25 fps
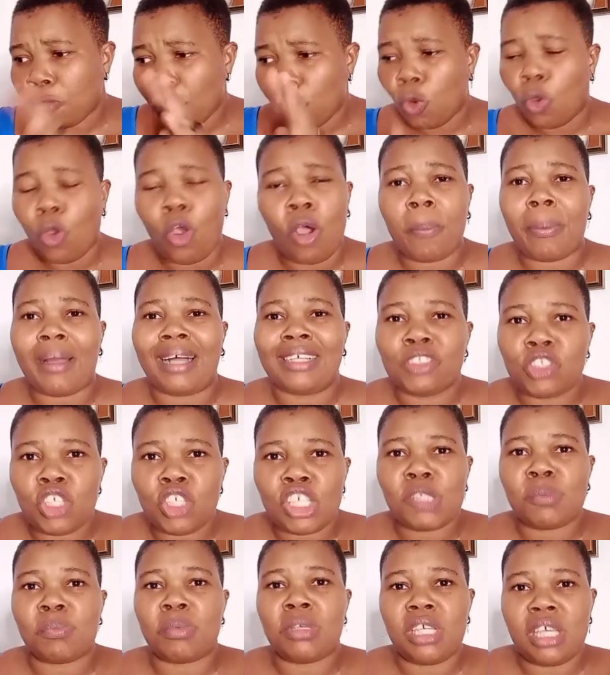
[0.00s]
follow up and
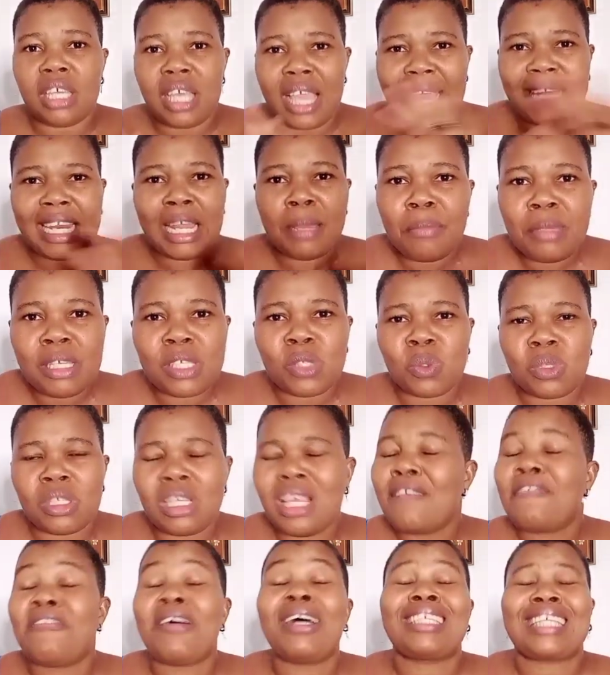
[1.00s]
just be enemies
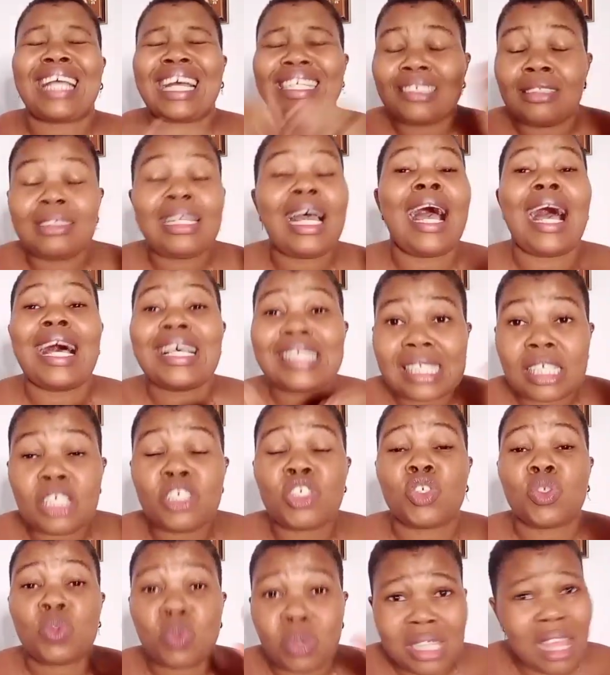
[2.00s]
with. In fact, KA3NA has
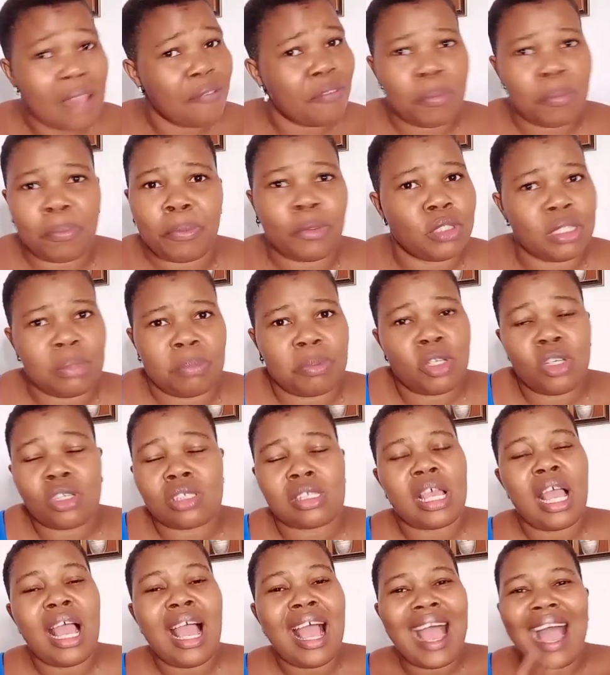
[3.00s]
issues with everybody,
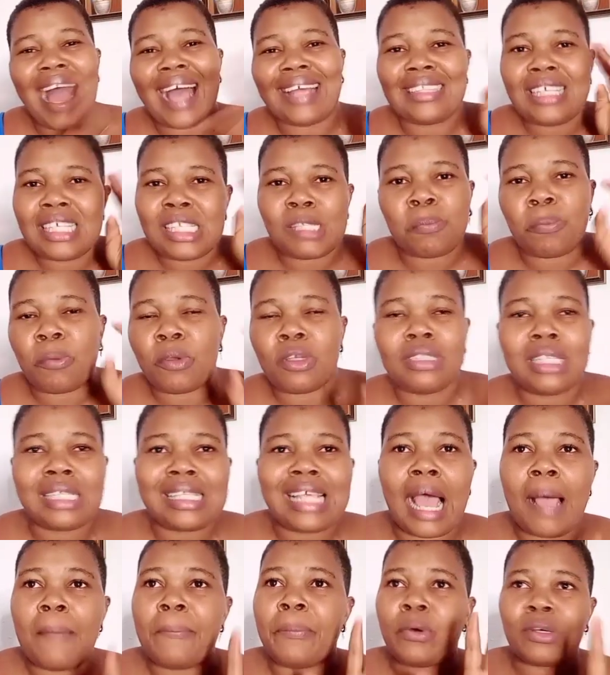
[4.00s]
because at this point,
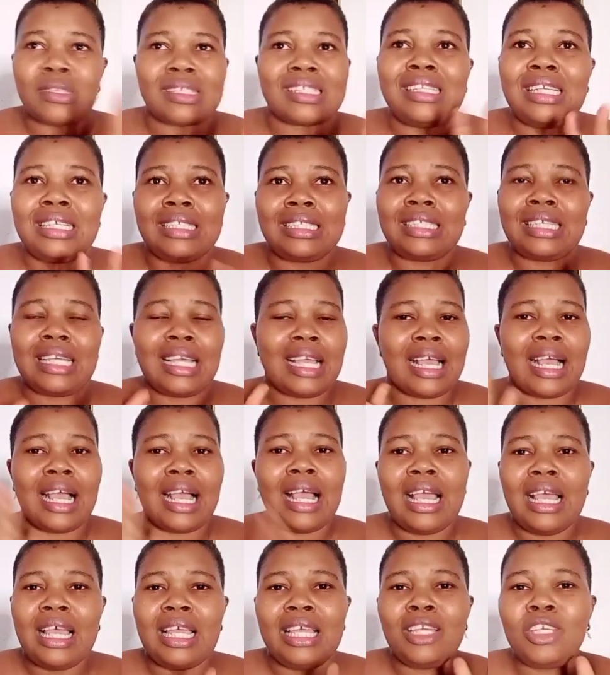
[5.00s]
this is her boss lady,
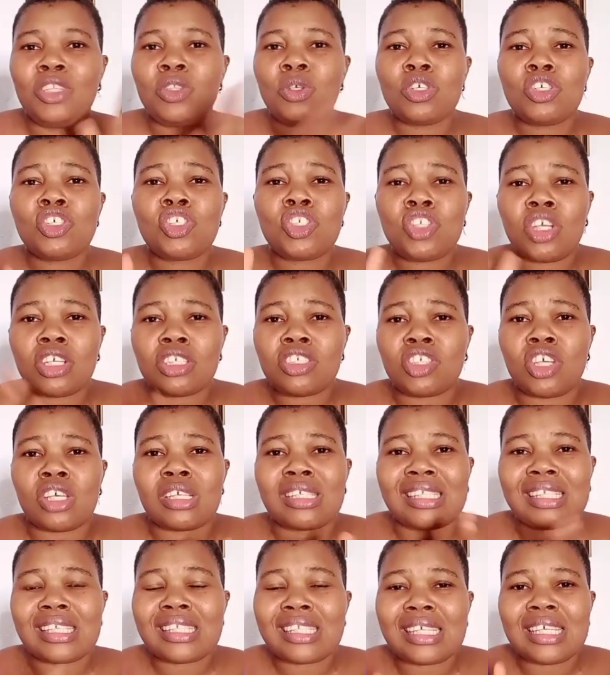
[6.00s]
she's not
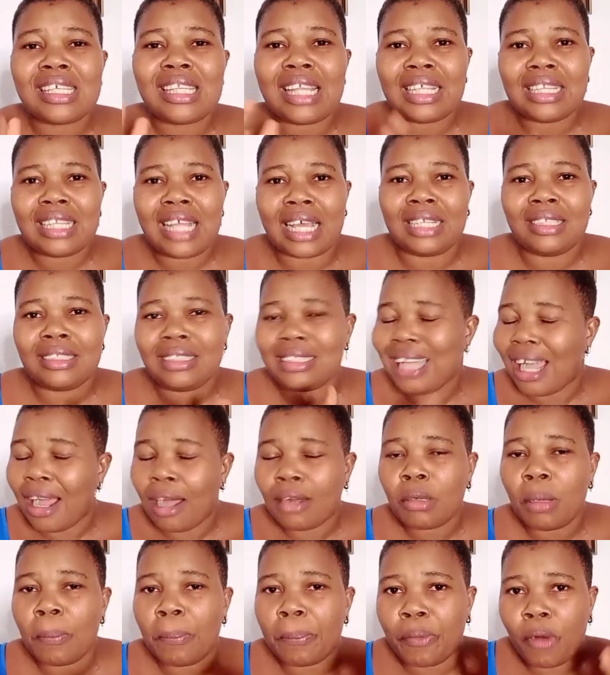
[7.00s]
just sitting
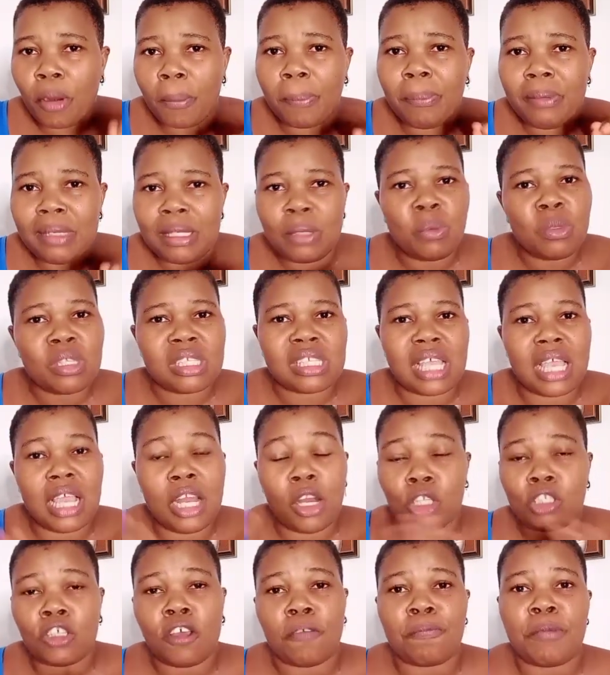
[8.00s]
down properly with a
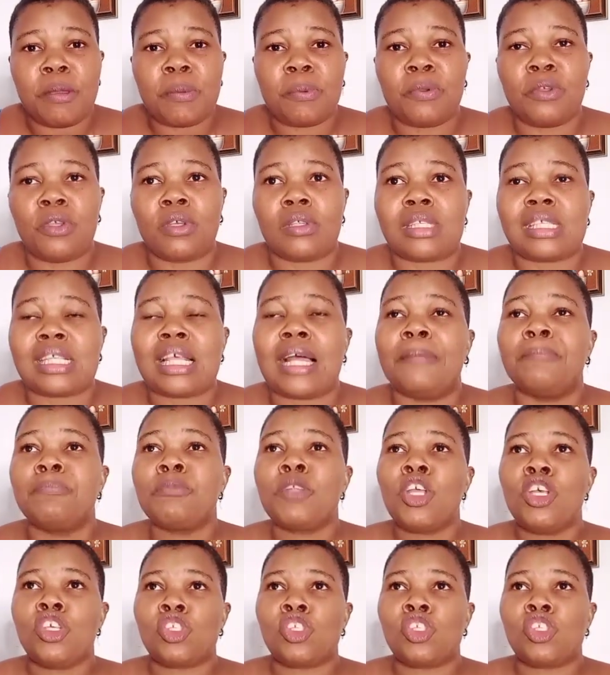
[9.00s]
lot of people, you understand?